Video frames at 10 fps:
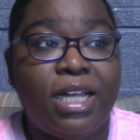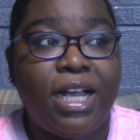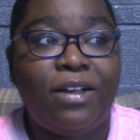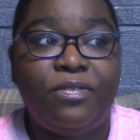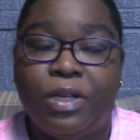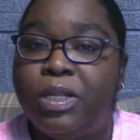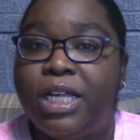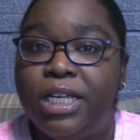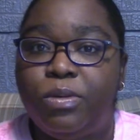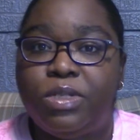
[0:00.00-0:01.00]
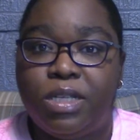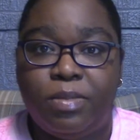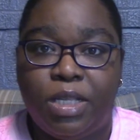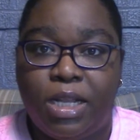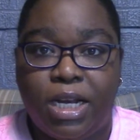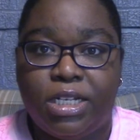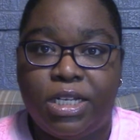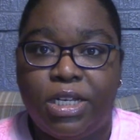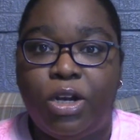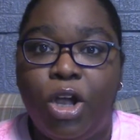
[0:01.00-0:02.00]
Like, I felt like it was something that I
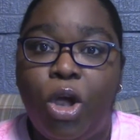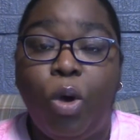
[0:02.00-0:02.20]
did